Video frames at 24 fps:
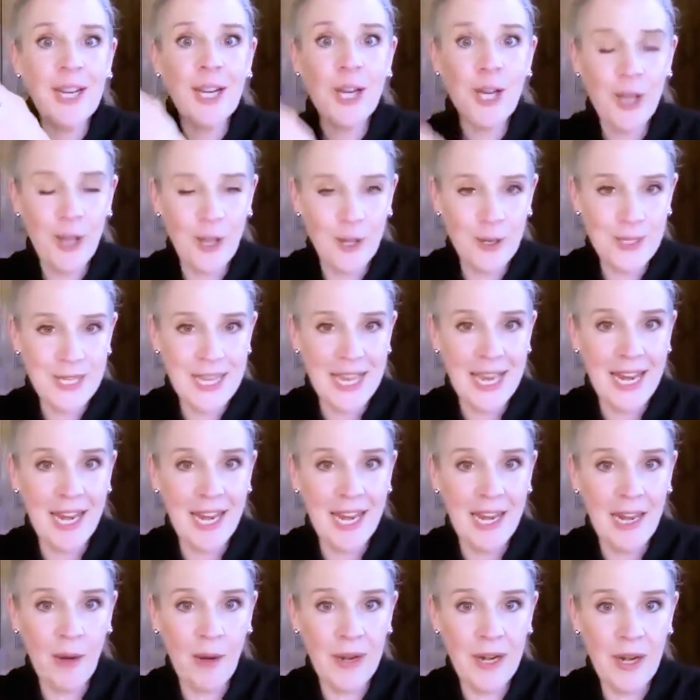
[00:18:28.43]
Close the
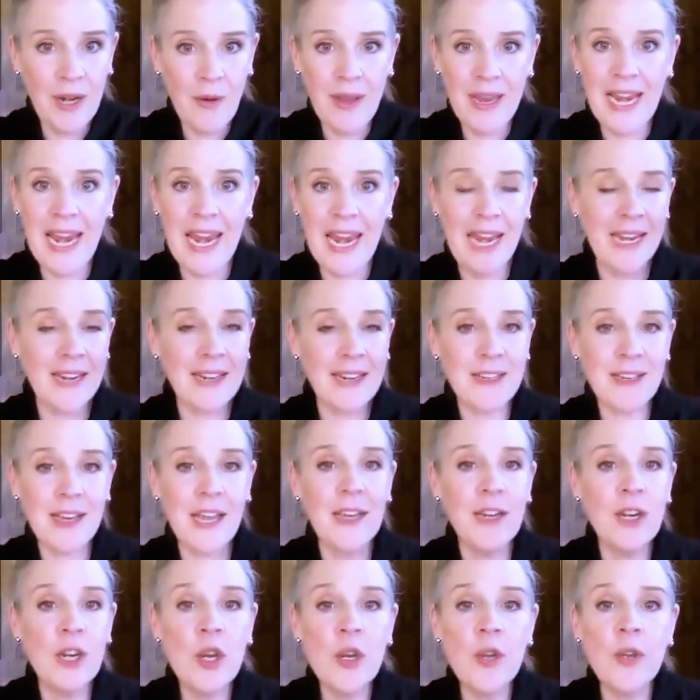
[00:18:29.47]
eating window at eight. A
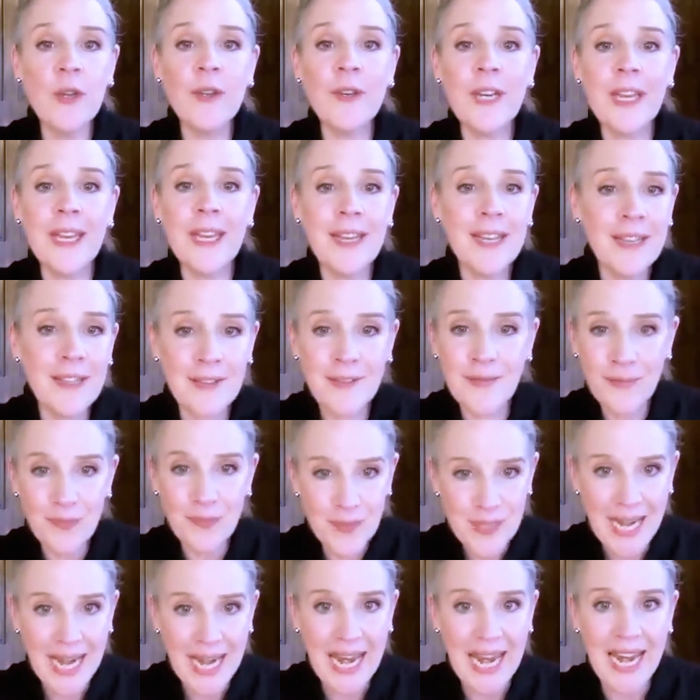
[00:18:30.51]
noon
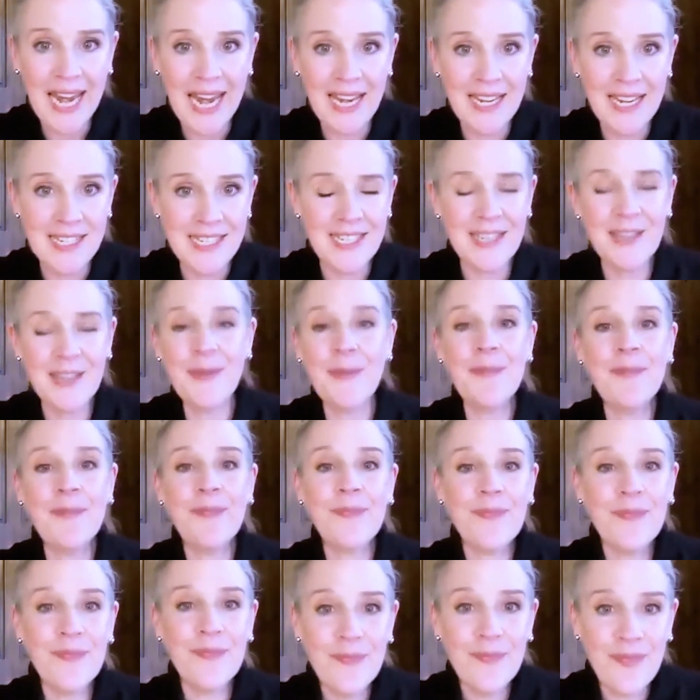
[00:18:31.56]
to eight
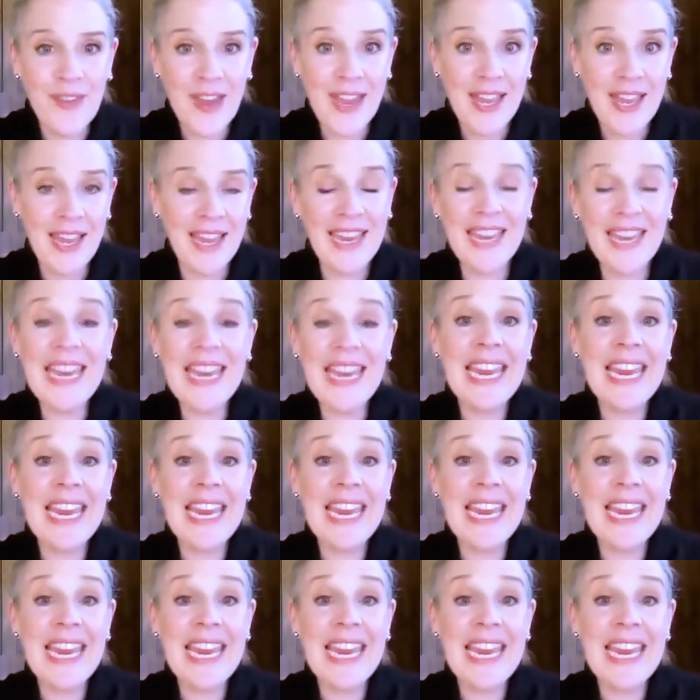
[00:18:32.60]
fat
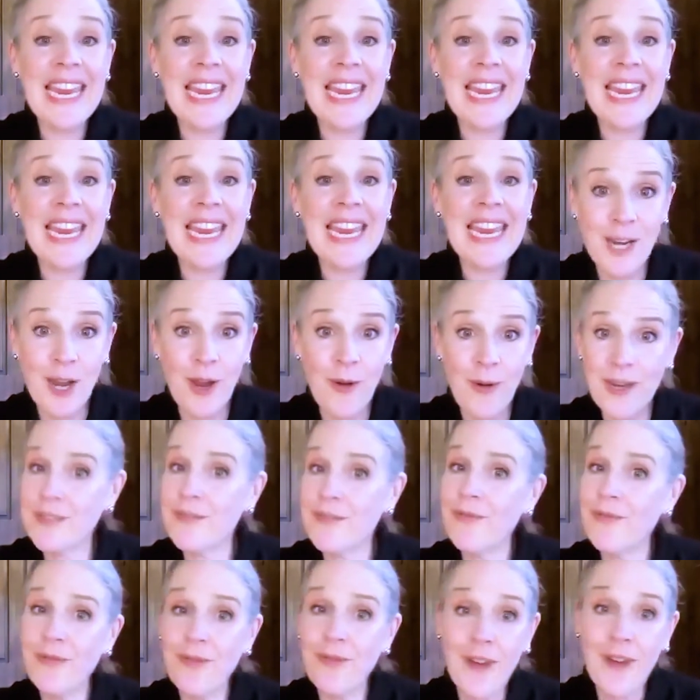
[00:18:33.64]
eating window is
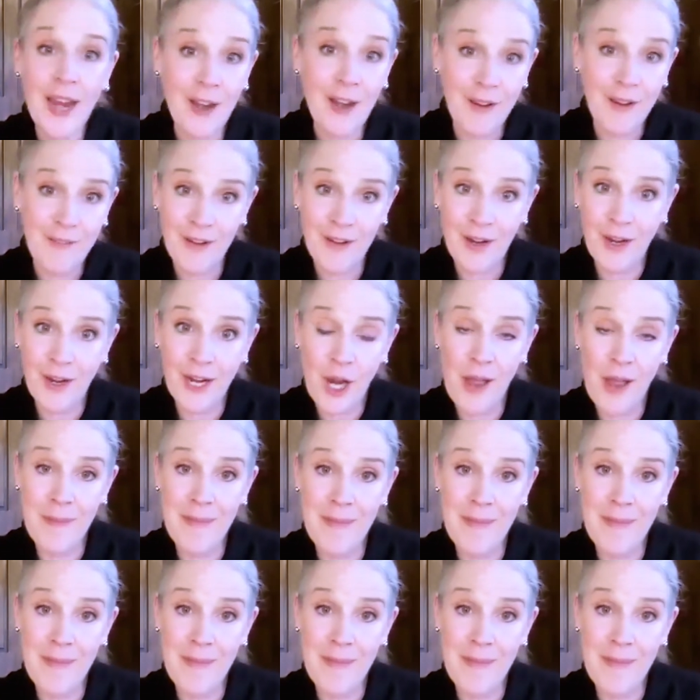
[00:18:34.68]
very, very common.